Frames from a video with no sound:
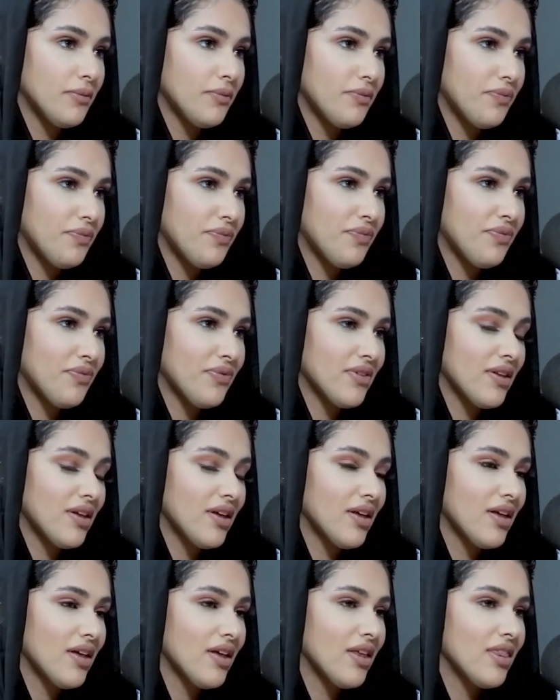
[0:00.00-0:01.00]

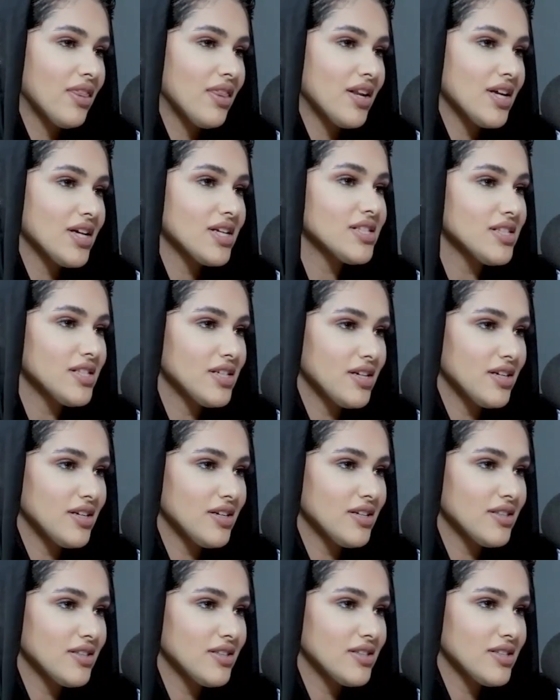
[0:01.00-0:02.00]
The next
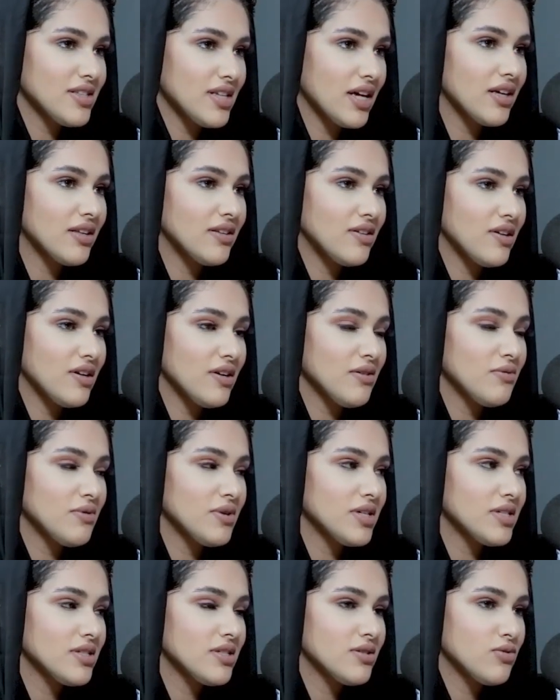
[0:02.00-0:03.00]
year, the second year
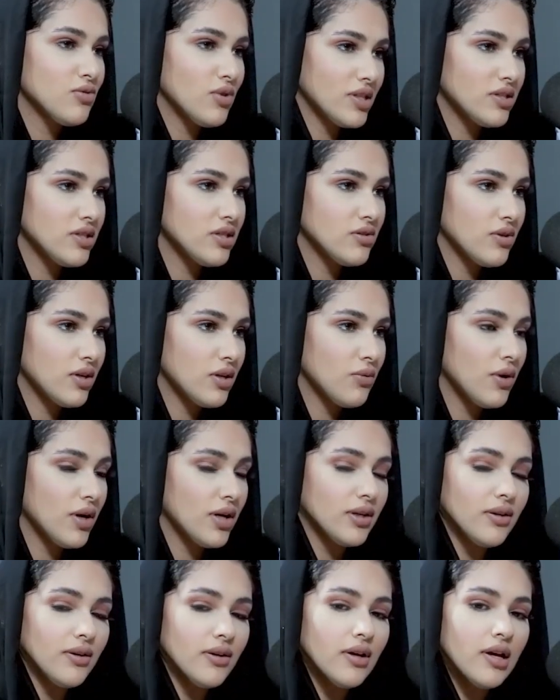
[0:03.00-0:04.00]
was
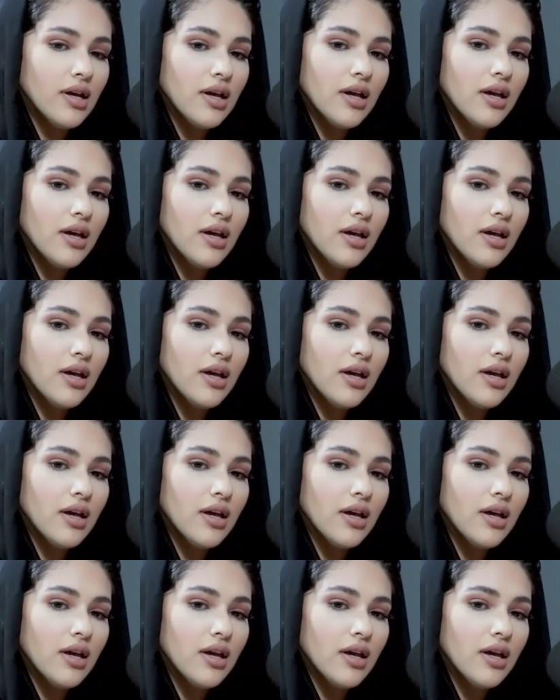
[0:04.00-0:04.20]
2021.